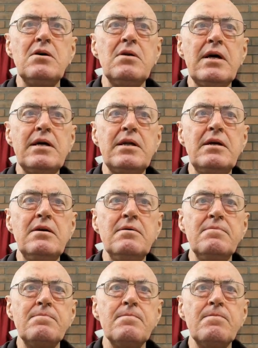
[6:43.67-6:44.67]
lady
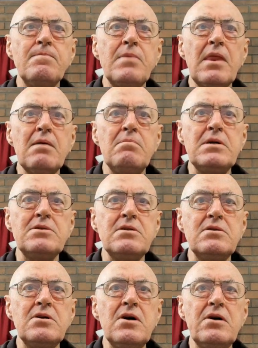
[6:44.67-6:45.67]
must
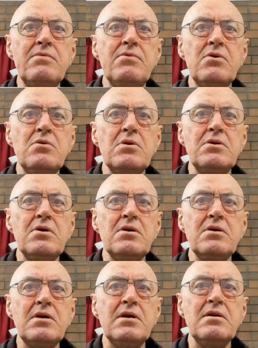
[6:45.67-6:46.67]
decide for all
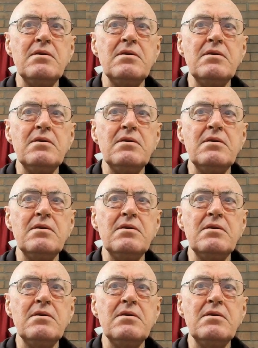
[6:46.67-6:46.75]
eternity.